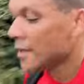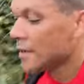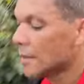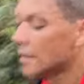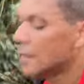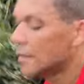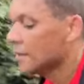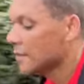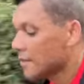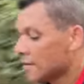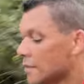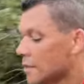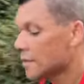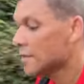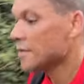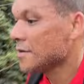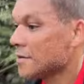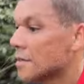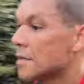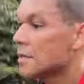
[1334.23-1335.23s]
I just
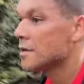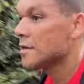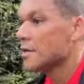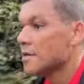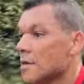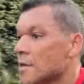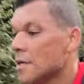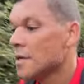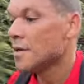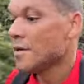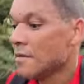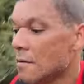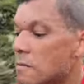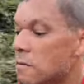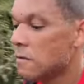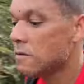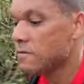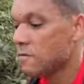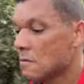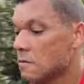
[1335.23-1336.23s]
have this phone, and so I'm
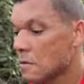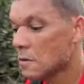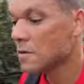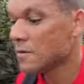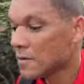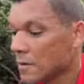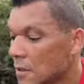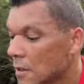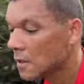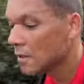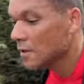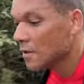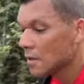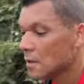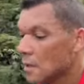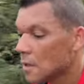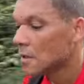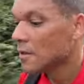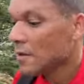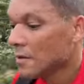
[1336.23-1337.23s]
using it.
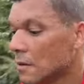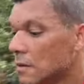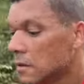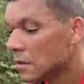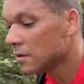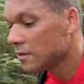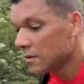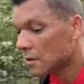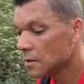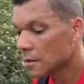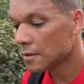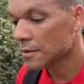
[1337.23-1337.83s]
So the